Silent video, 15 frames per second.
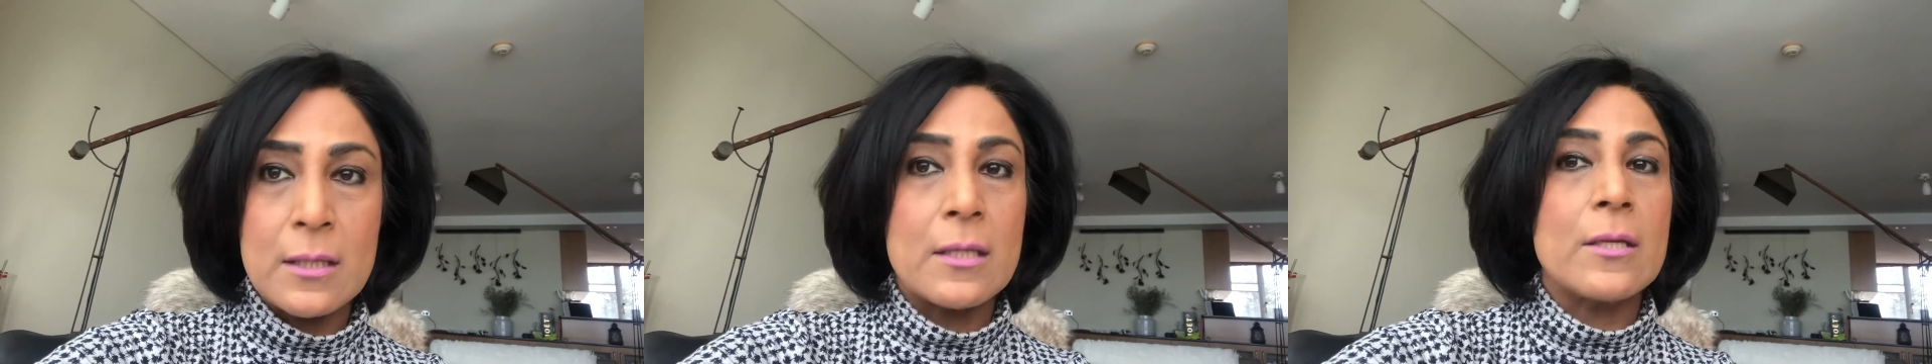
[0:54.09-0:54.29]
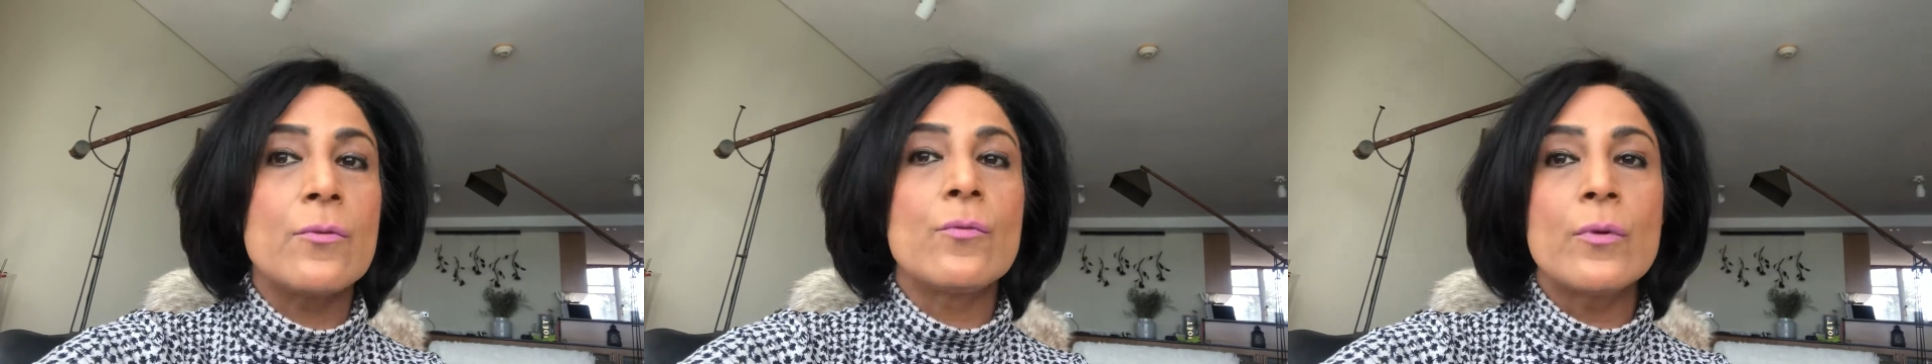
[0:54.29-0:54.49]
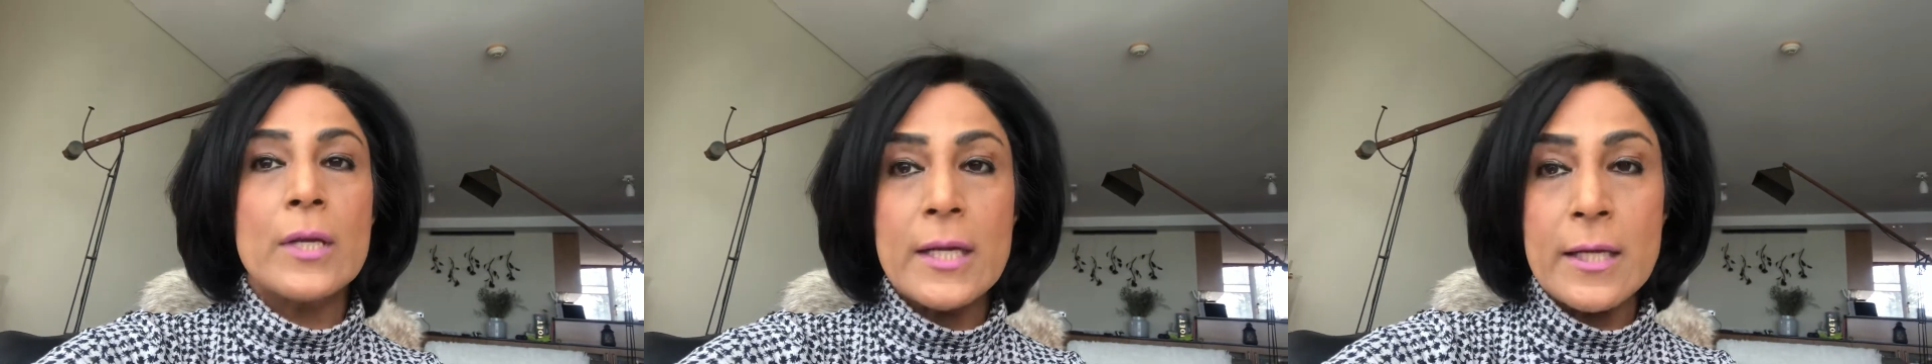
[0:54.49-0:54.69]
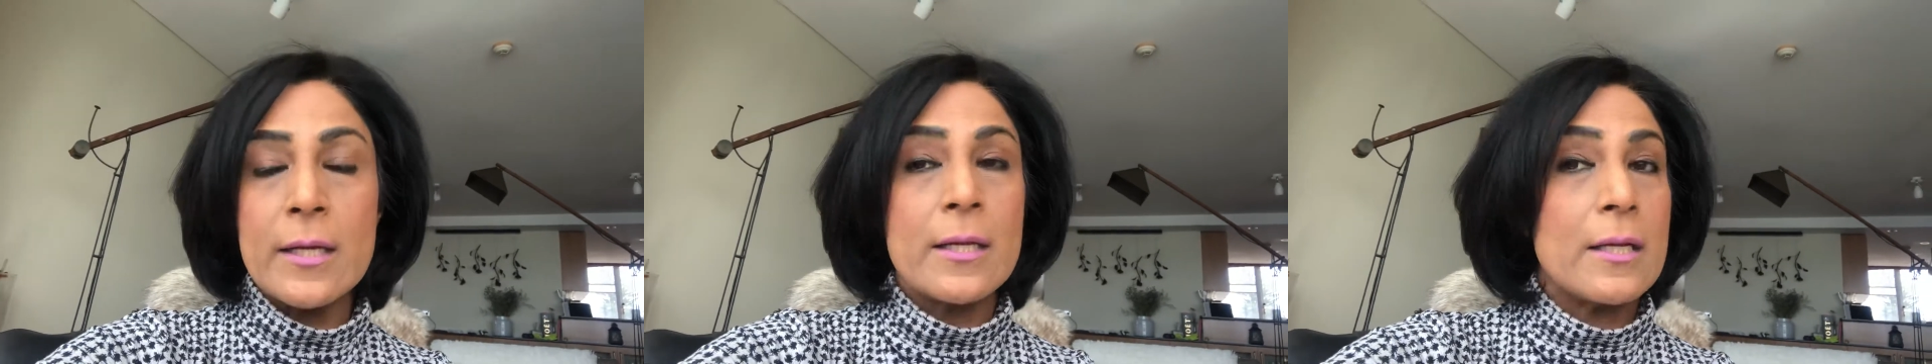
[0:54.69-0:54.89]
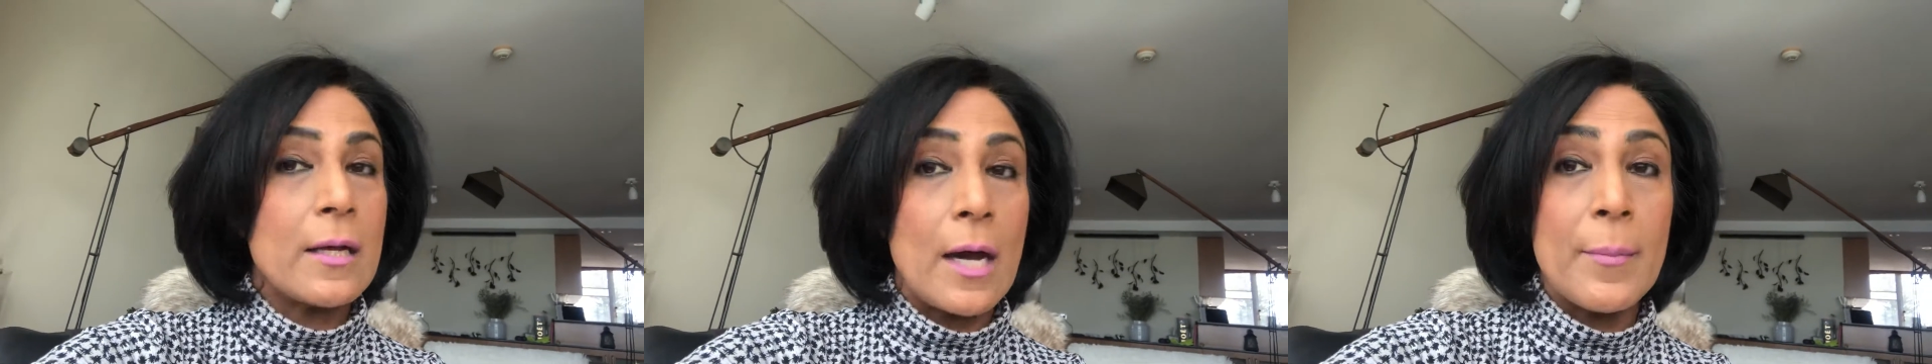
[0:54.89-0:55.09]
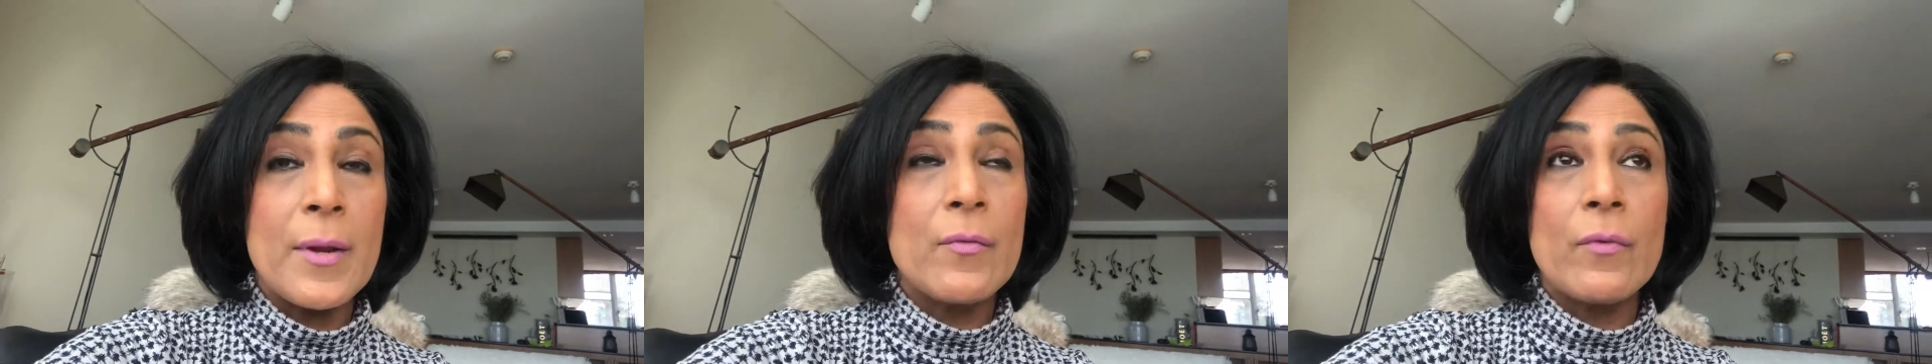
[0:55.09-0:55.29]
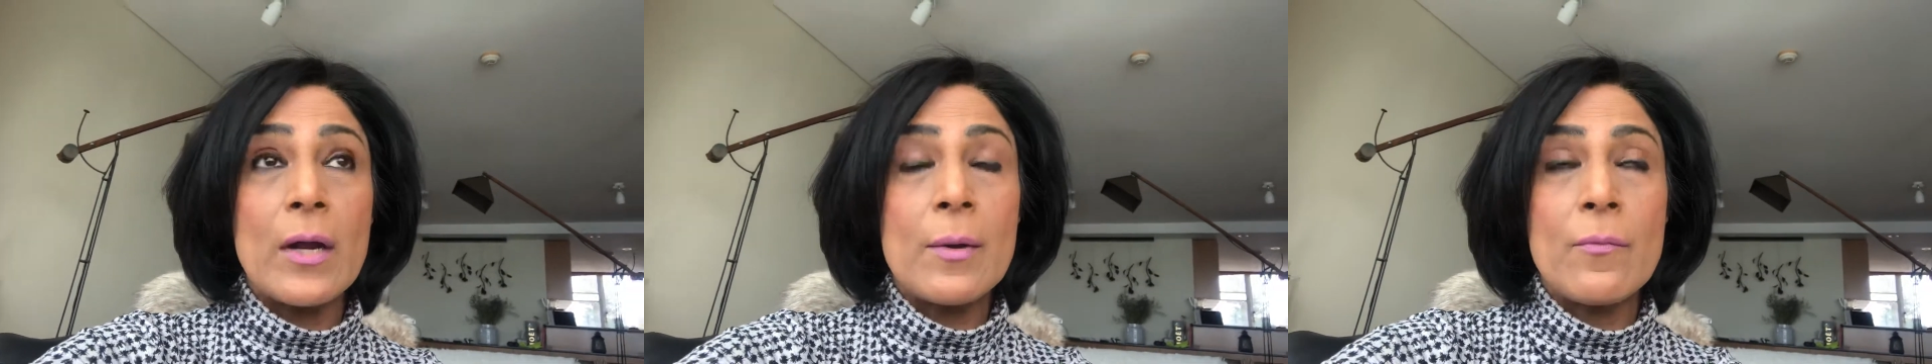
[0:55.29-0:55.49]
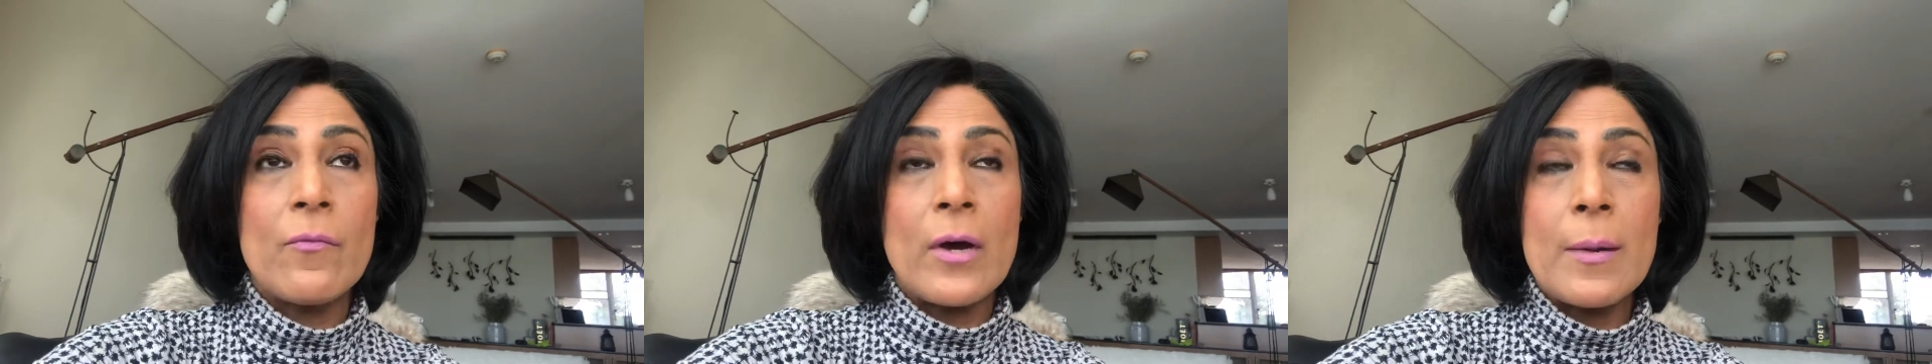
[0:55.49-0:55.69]
They really, I mean,
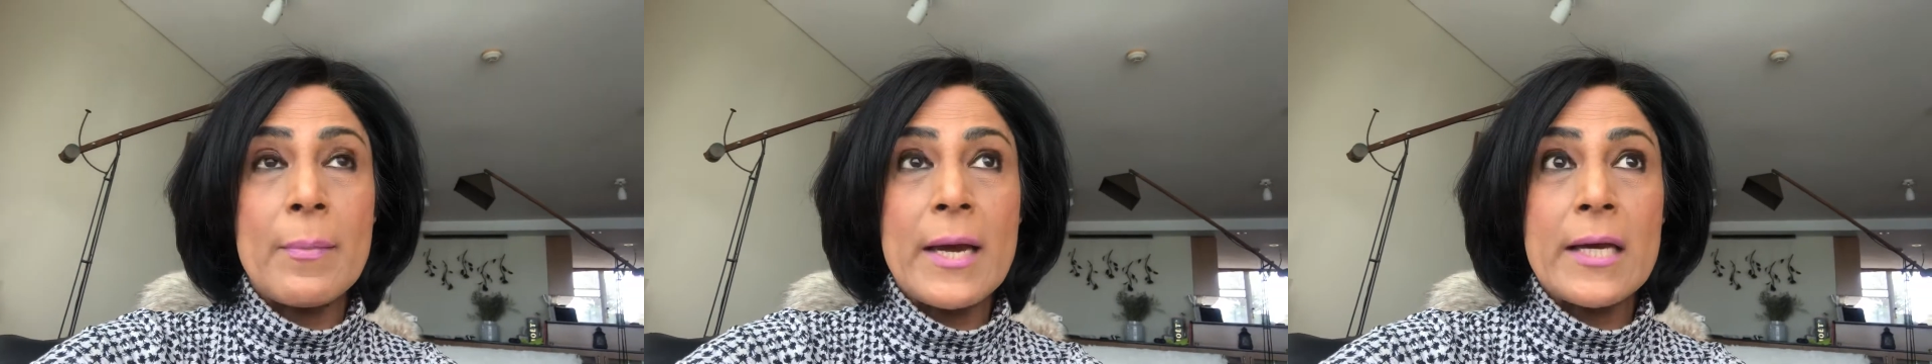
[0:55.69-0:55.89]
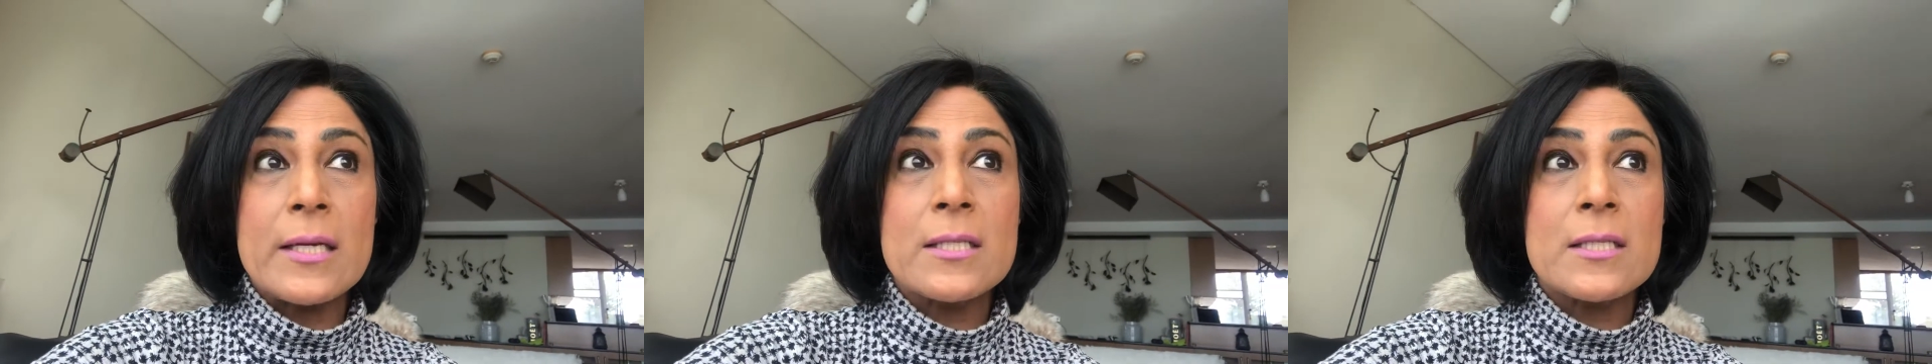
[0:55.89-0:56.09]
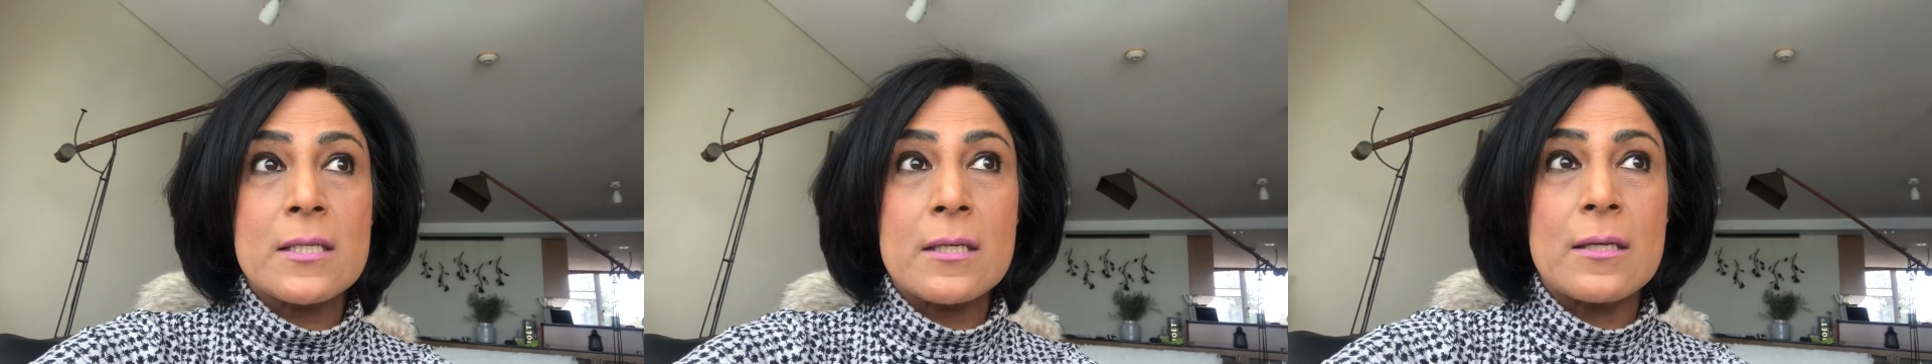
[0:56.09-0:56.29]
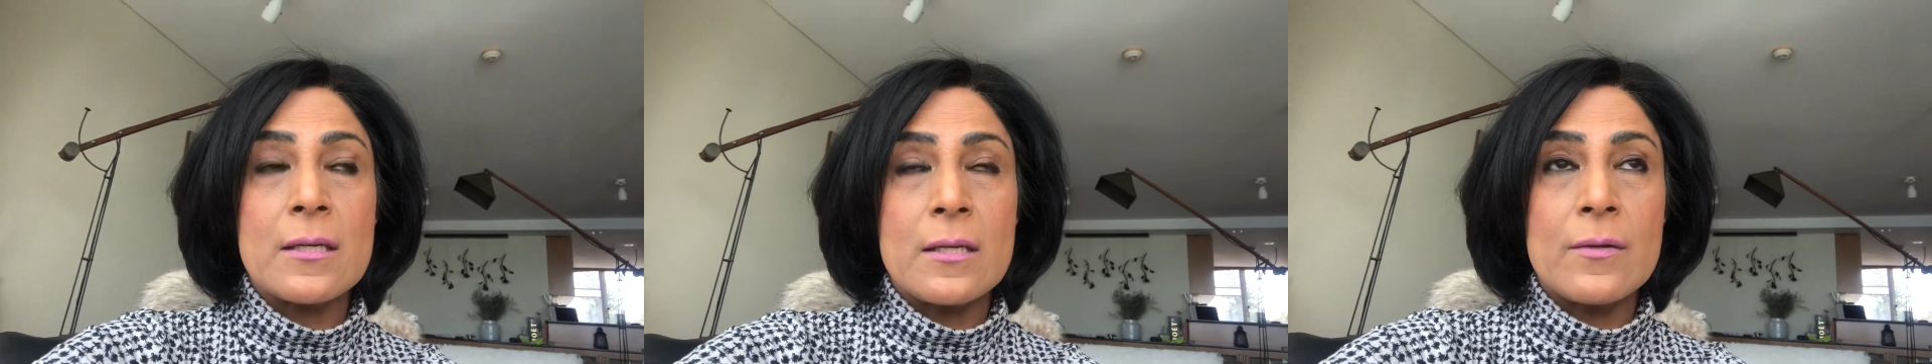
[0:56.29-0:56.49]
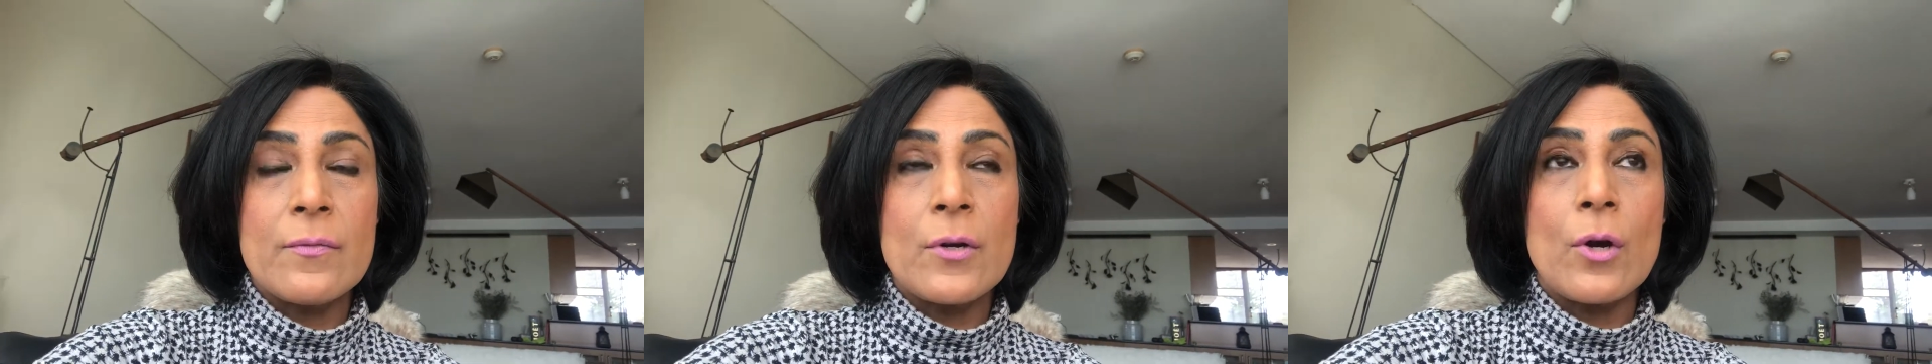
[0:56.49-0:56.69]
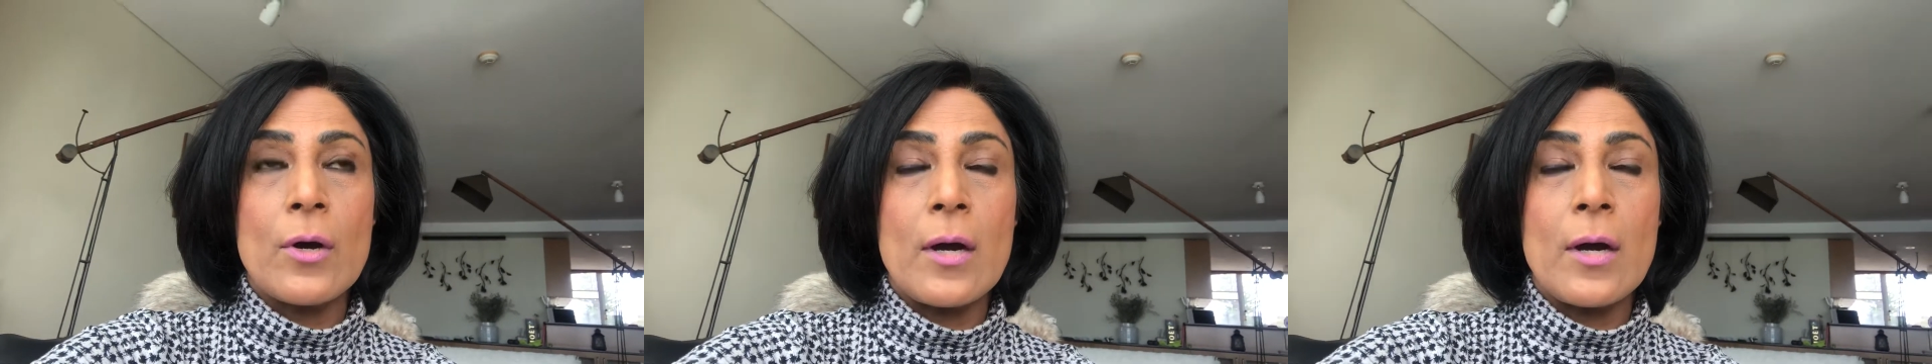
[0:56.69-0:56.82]
one bank is even